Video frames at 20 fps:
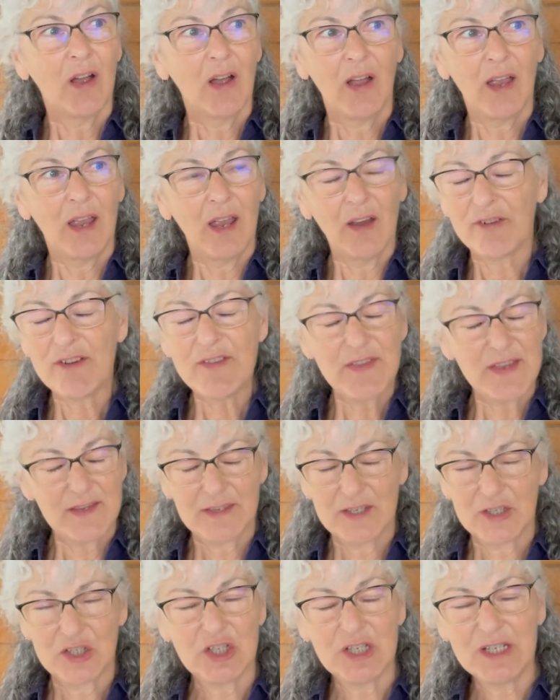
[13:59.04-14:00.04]
everything
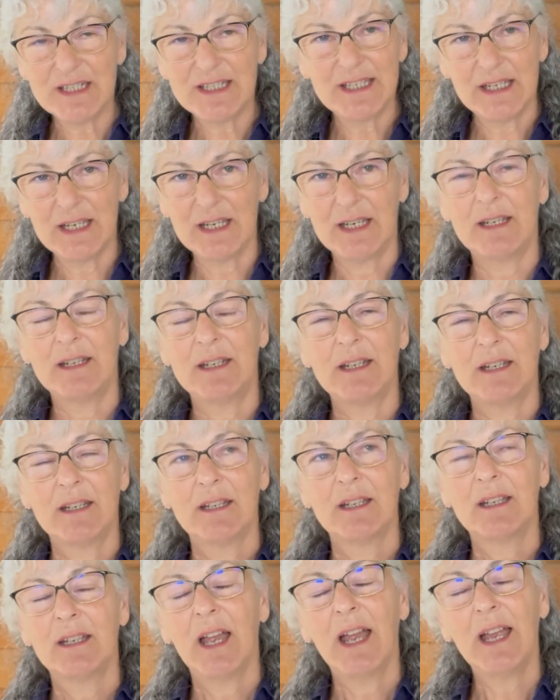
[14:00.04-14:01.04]
that she did,
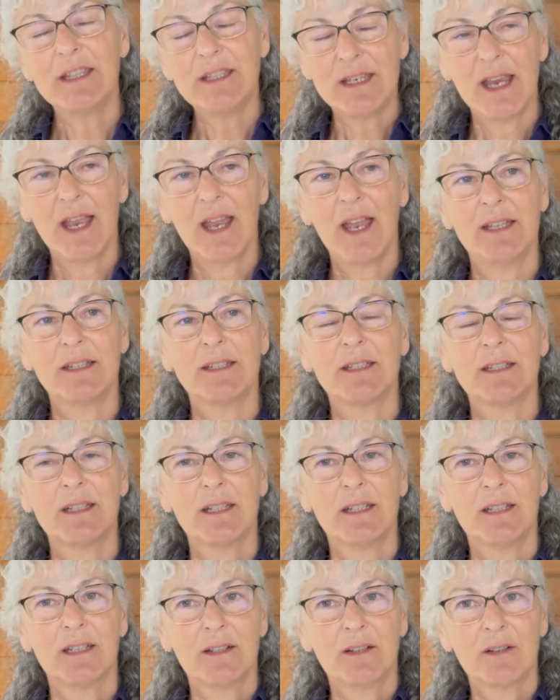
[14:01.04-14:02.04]
and yet
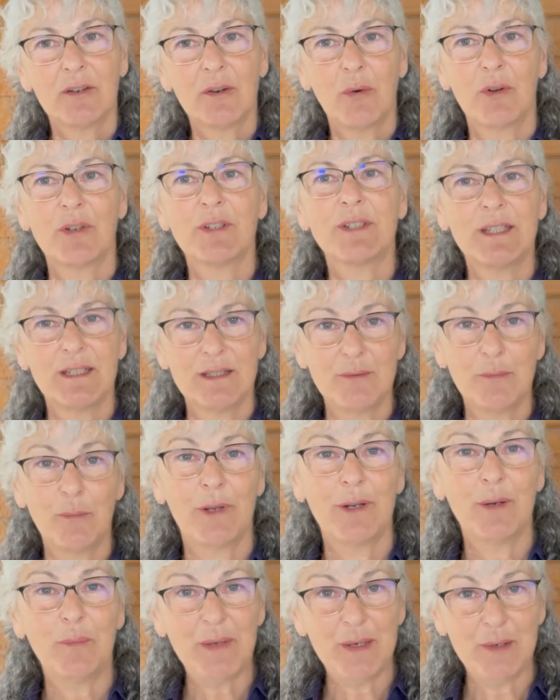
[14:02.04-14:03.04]
her horse didn't
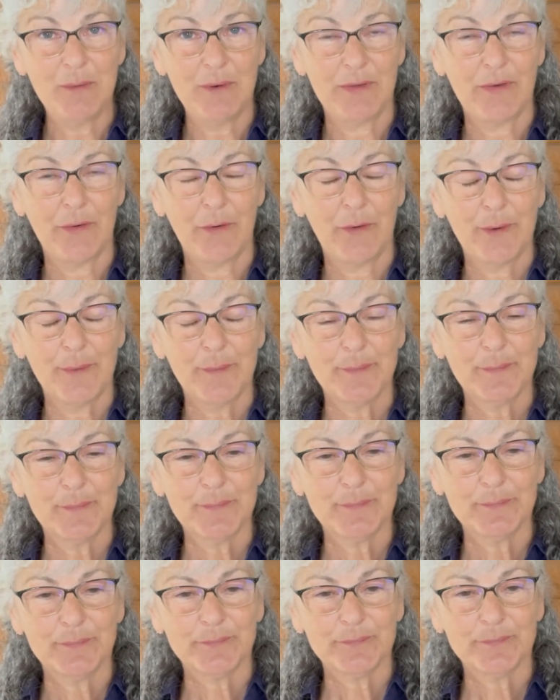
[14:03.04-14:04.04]
to be with her.
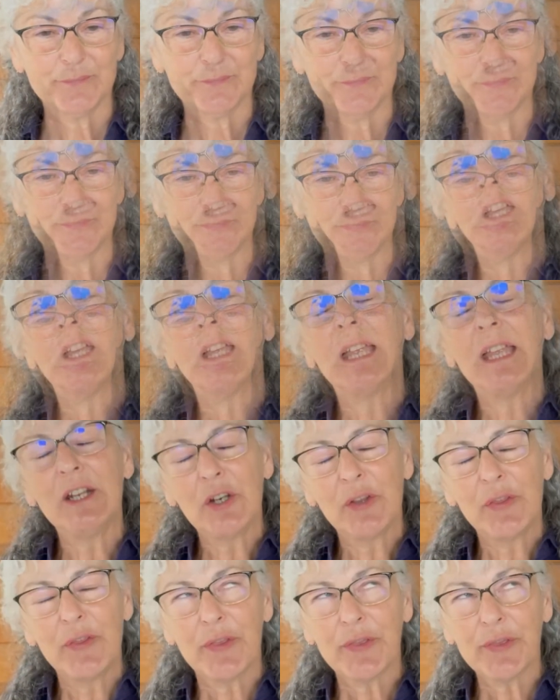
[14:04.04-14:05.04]
In
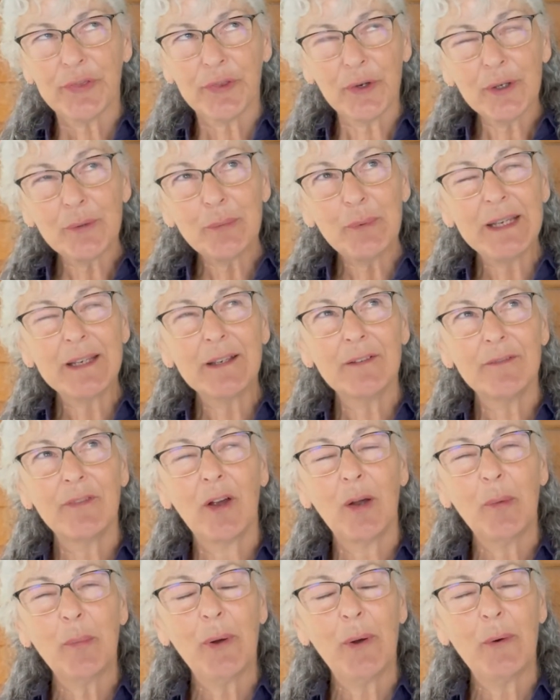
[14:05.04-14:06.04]
the 3rd week of
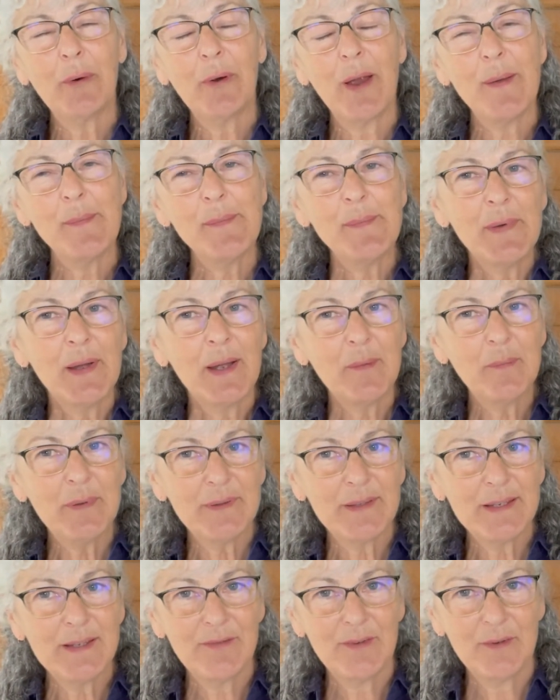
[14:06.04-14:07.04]
our program, I
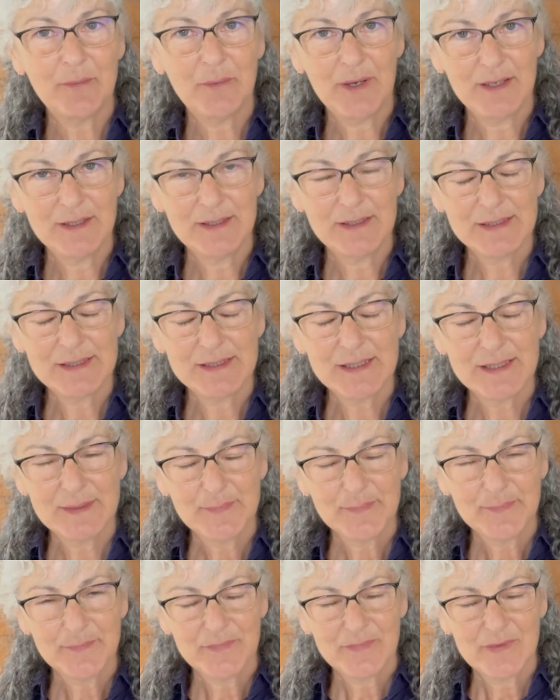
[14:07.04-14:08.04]
believe it was,
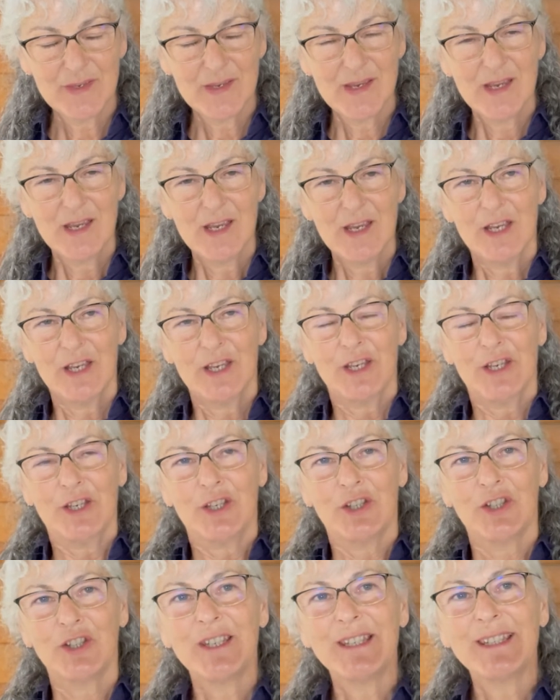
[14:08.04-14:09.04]

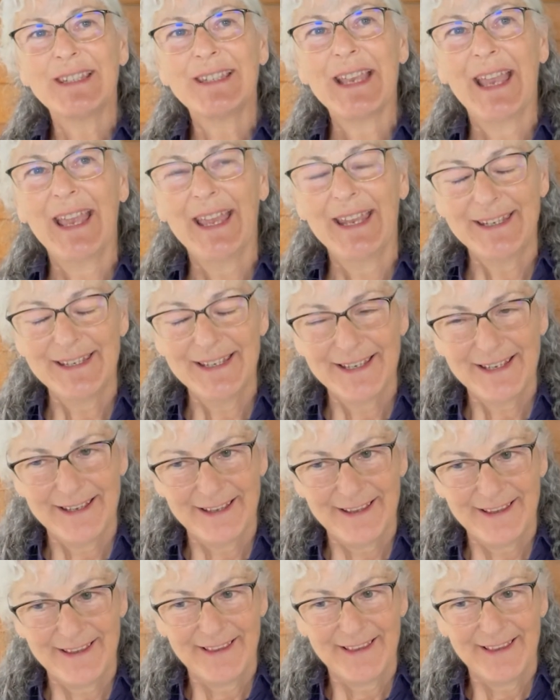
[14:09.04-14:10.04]
she said,
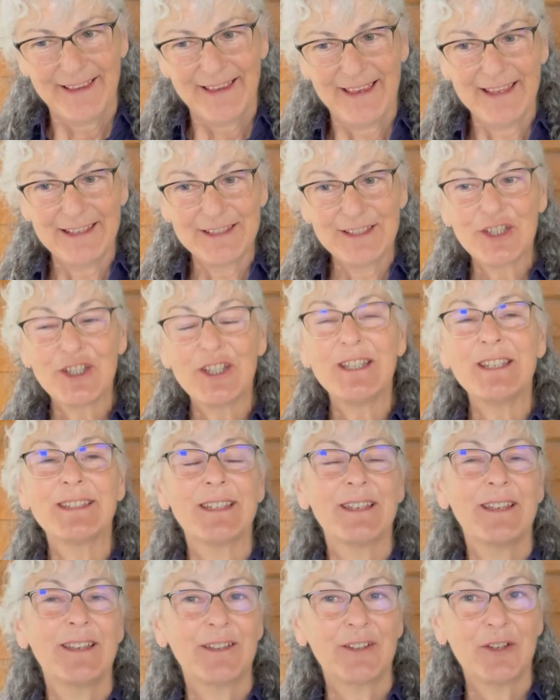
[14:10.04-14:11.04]
and she's
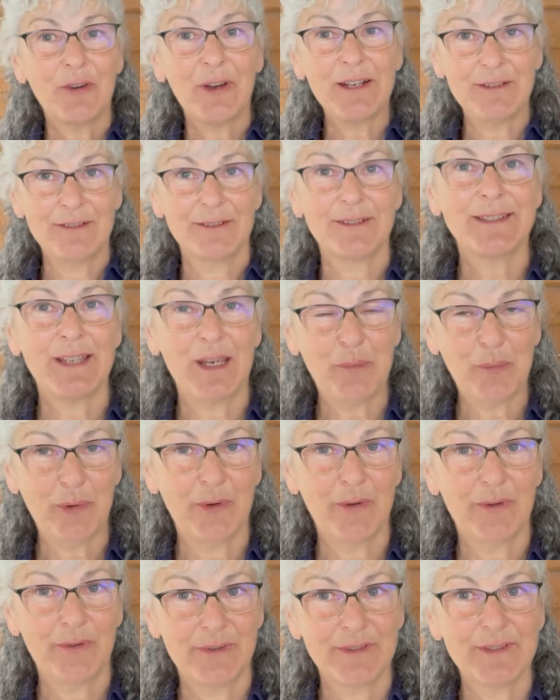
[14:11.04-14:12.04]
a
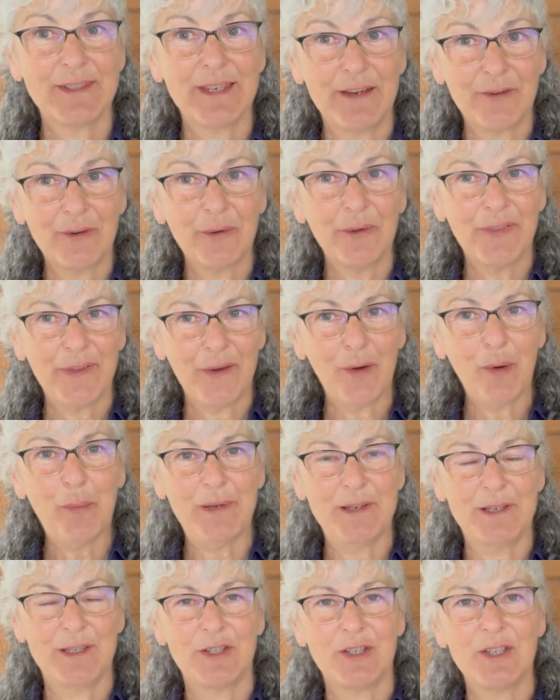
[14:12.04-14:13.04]
craniosacral
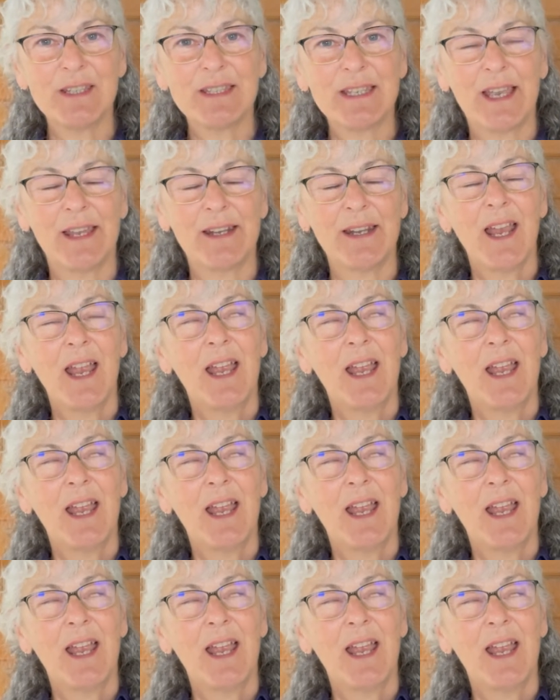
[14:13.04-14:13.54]
therapist, she said,